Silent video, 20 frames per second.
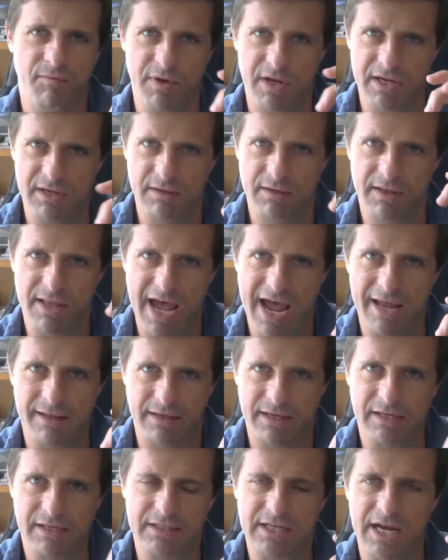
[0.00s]
in that
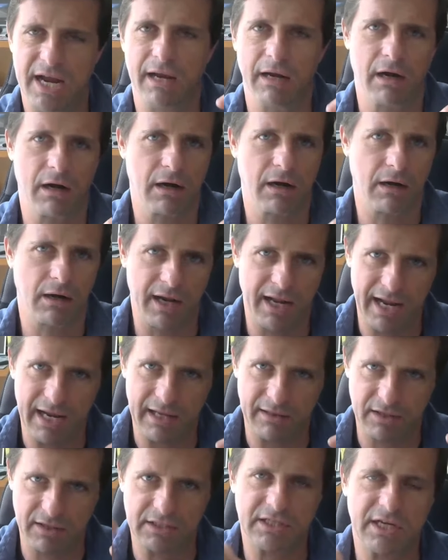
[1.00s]
container
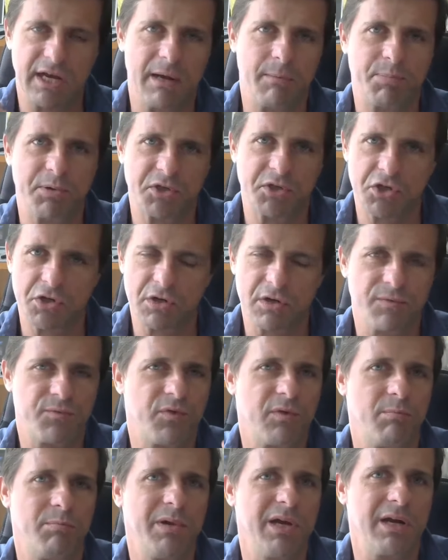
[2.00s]
and the temperature of
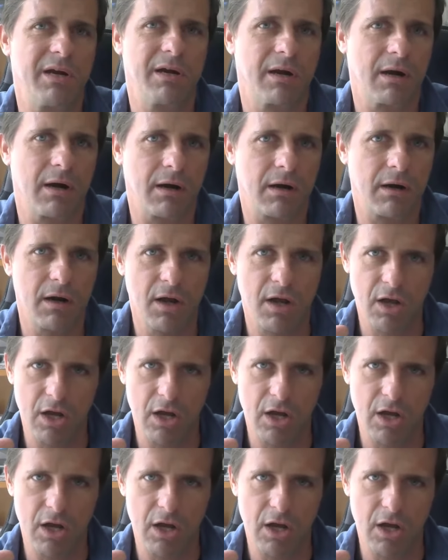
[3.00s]
the beer